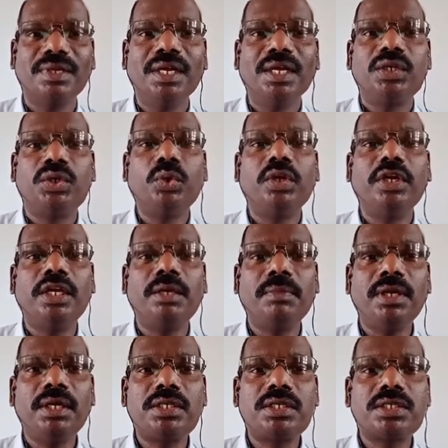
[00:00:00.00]
To
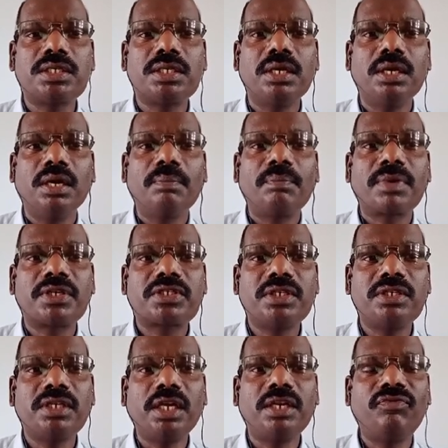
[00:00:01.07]
limit present
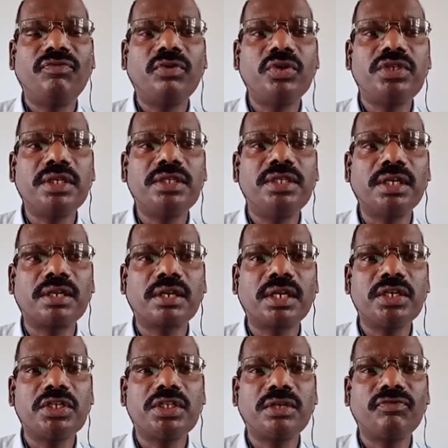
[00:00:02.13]
and future
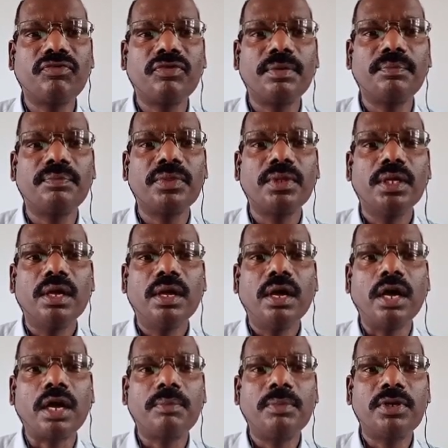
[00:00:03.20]
generation from
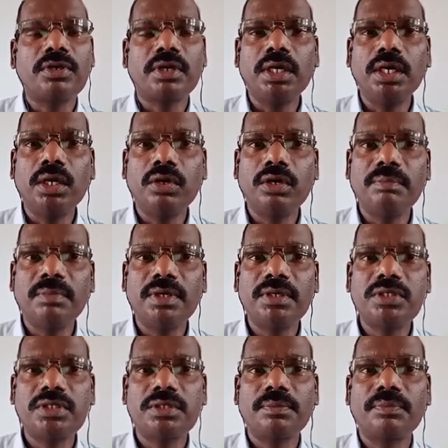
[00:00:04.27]
arbitrary
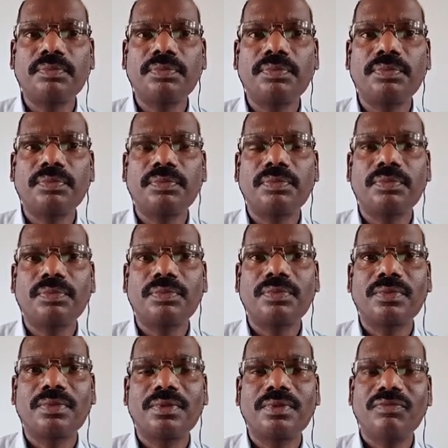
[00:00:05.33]
government,
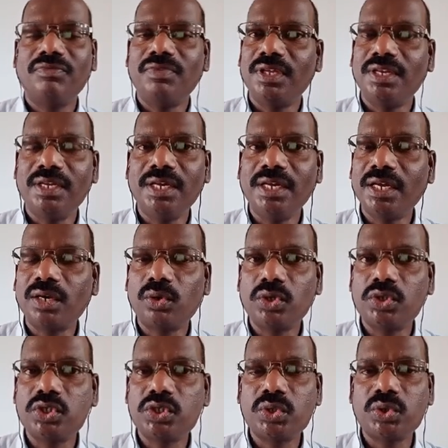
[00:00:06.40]
we need a
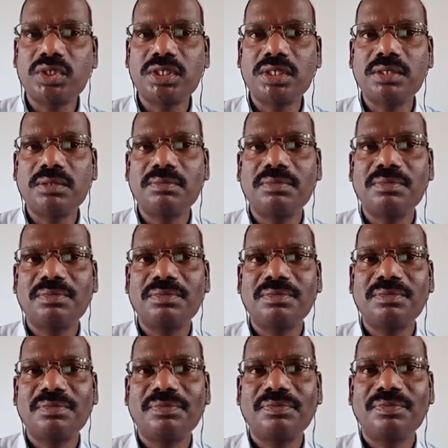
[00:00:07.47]
constitution.
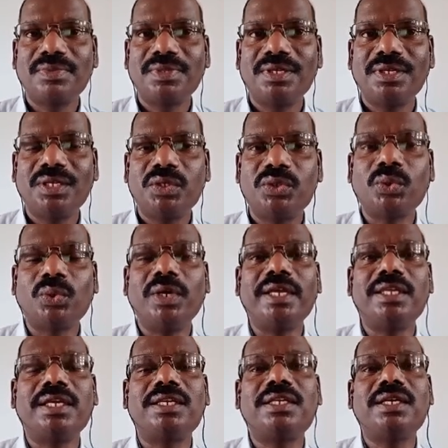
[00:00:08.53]
So like
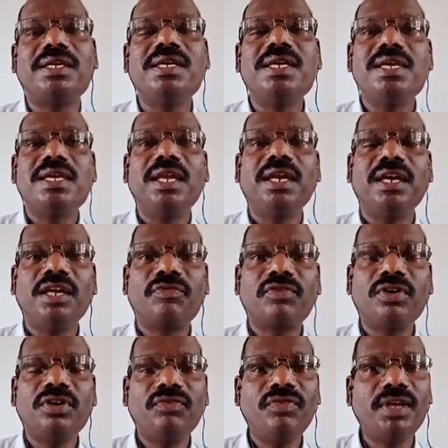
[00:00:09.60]
that, in
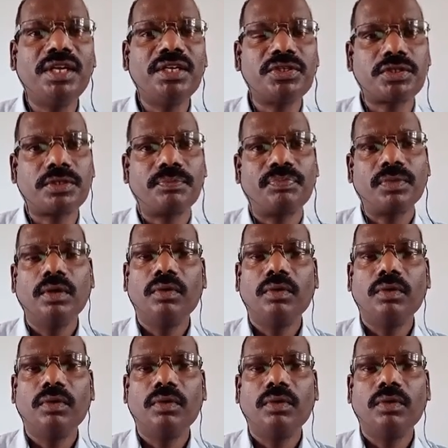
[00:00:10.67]
different ways,